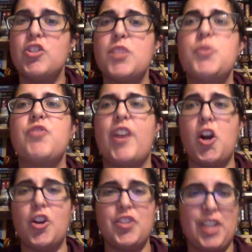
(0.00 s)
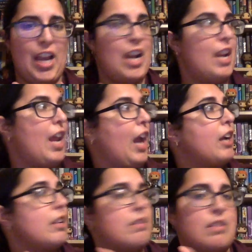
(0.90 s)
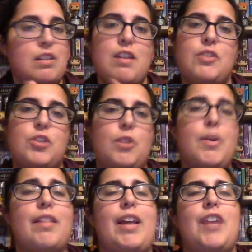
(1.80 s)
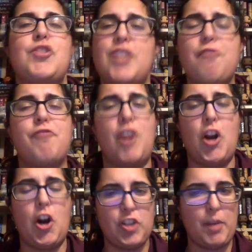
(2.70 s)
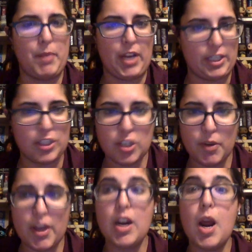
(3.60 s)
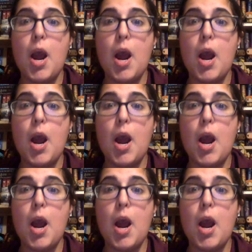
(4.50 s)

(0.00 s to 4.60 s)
It was very hard to connect to it. Like I just had a very hard time connecting to it.